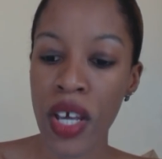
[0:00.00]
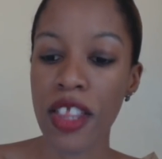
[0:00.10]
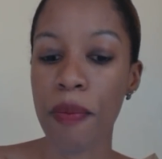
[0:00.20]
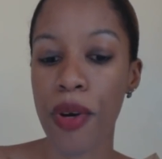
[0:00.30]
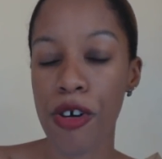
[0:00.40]

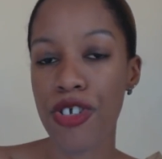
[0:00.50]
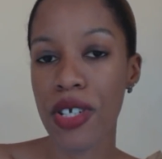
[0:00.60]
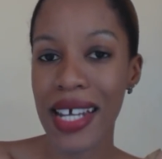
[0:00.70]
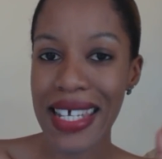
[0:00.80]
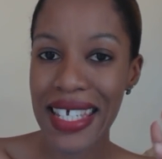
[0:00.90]
the
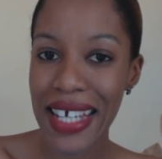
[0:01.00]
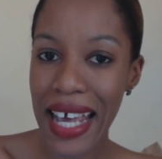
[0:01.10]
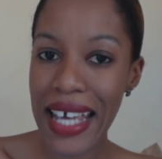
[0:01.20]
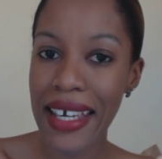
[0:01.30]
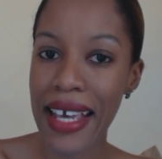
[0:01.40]
person is
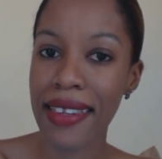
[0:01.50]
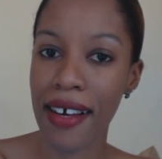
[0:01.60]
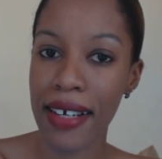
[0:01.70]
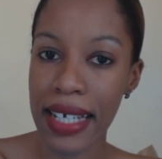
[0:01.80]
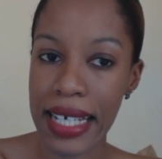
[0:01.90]
taking
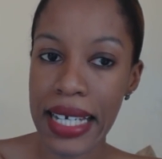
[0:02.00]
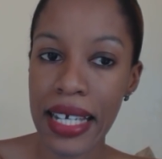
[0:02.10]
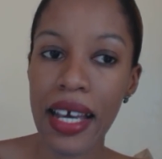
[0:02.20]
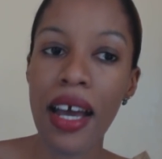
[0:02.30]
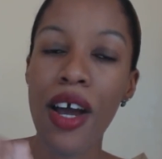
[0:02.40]
their
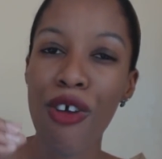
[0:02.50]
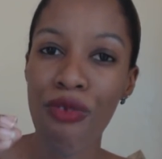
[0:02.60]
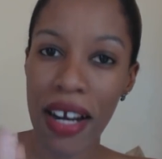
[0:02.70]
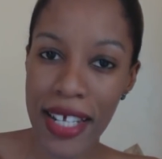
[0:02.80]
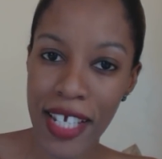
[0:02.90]
lead
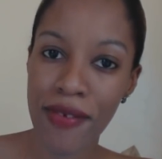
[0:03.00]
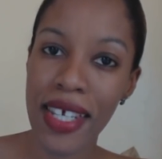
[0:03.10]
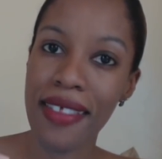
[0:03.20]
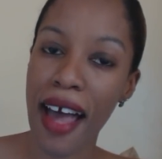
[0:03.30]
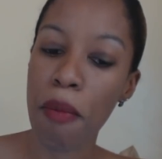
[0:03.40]
relative
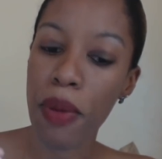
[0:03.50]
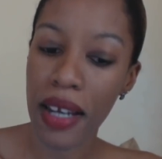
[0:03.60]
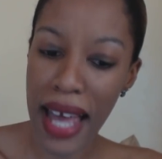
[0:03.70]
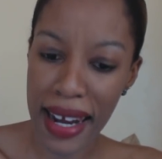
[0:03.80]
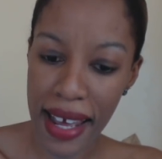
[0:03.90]
to that
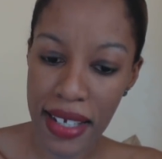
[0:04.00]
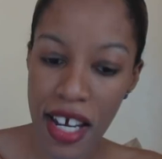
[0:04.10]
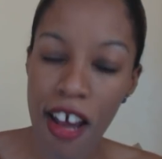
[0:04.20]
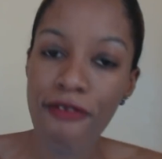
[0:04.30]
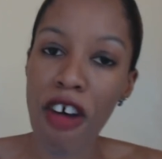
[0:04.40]
planet
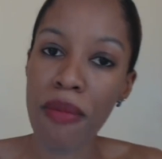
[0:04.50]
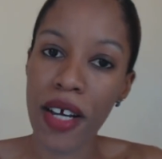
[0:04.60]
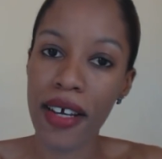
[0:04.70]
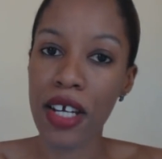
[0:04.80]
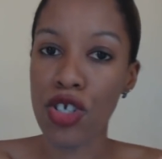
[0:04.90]
from
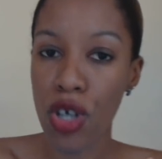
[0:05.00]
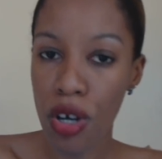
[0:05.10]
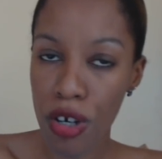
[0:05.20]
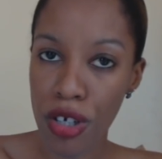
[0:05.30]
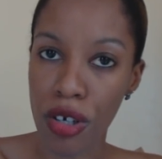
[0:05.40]
their
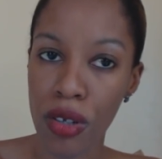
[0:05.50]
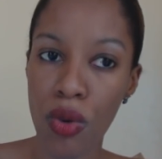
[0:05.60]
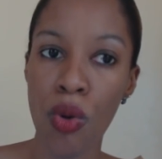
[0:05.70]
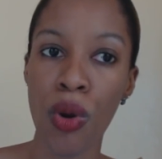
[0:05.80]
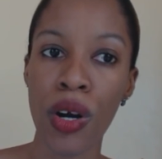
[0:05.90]
internal
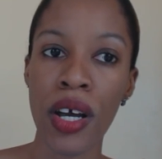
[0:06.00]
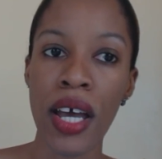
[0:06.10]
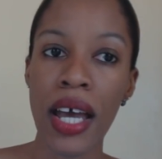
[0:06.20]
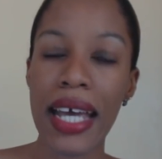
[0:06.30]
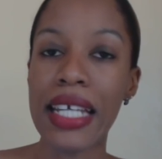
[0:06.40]
or
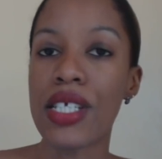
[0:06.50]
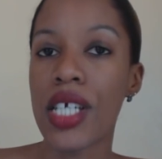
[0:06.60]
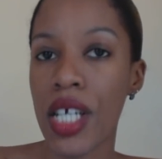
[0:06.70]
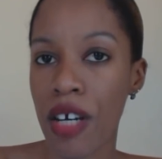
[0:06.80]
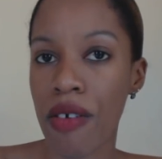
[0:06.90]

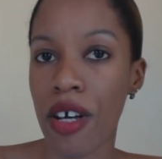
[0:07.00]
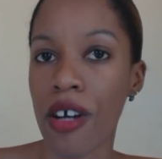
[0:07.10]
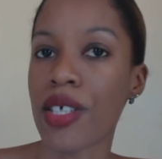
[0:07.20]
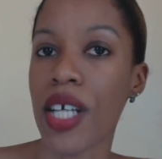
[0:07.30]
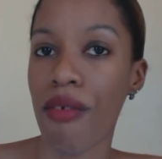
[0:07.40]

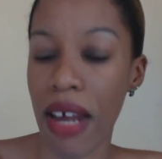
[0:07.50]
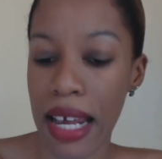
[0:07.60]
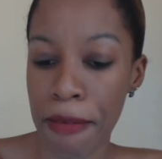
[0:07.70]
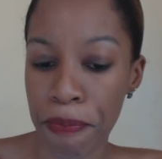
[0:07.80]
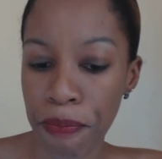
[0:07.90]
interior terrain.